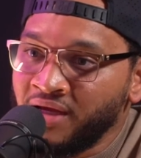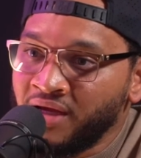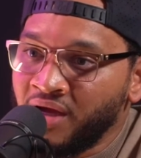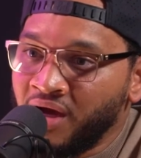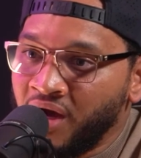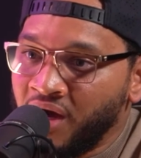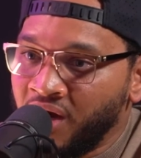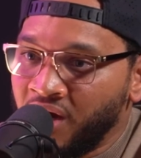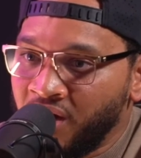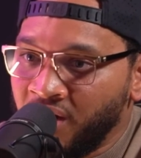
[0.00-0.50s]

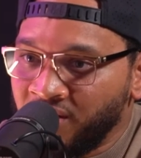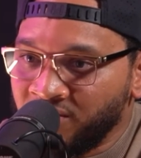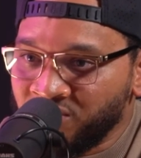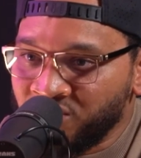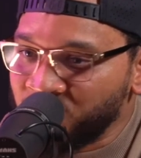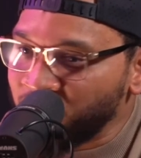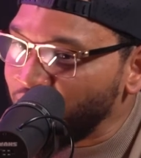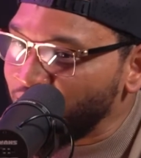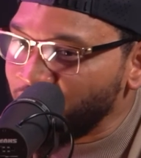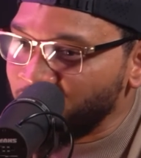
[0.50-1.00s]

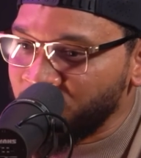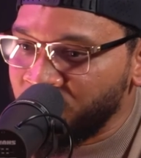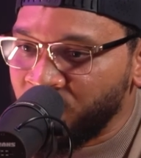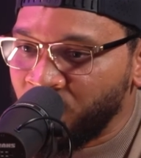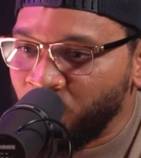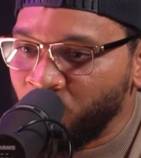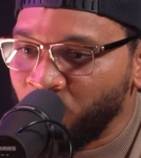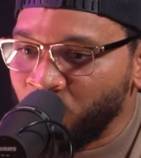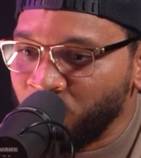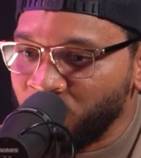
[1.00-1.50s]
So,
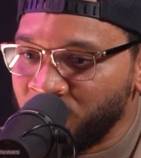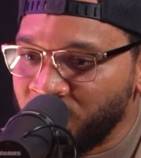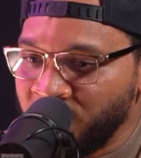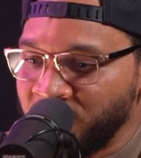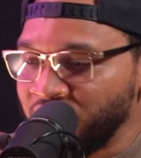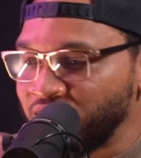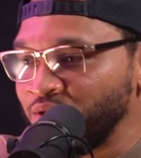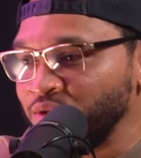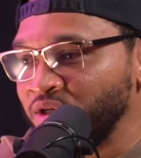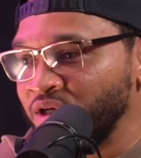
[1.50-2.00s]
getting
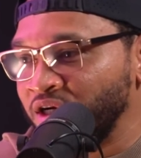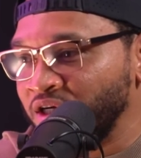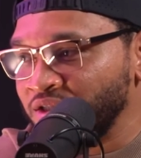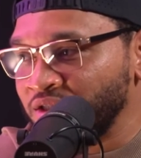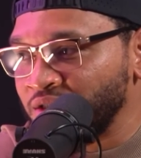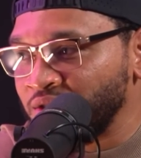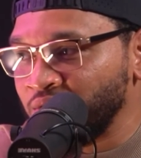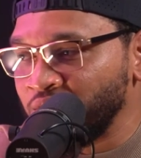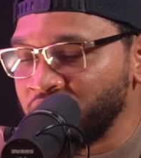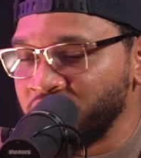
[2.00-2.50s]
to the 100
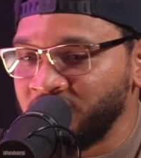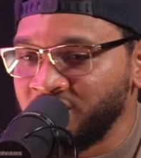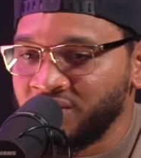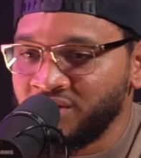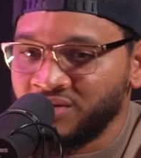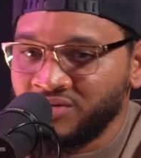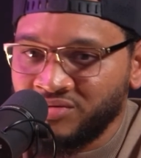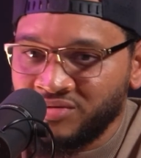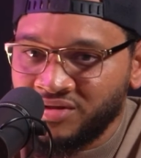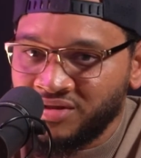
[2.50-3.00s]

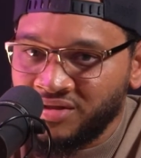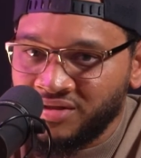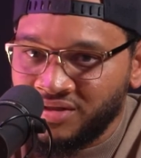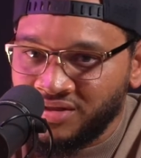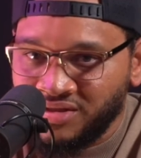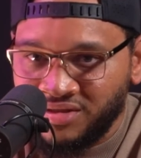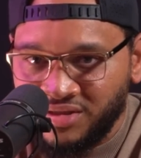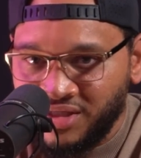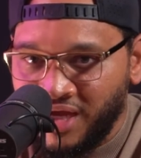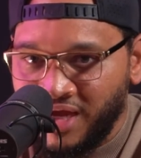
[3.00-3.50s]
sources
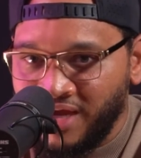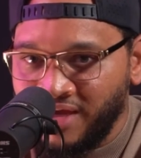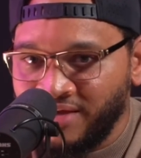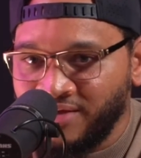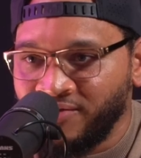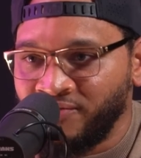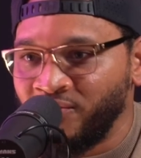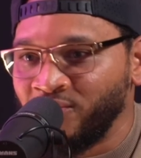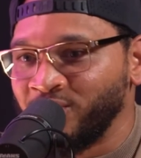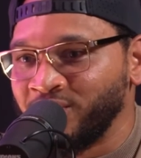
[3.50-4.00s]
is not
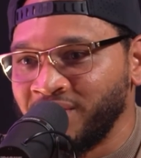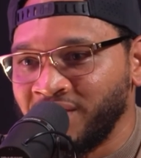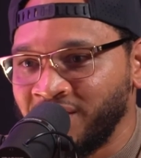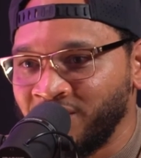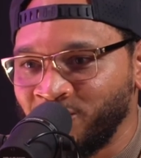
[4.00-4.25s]
if I'm going to get it.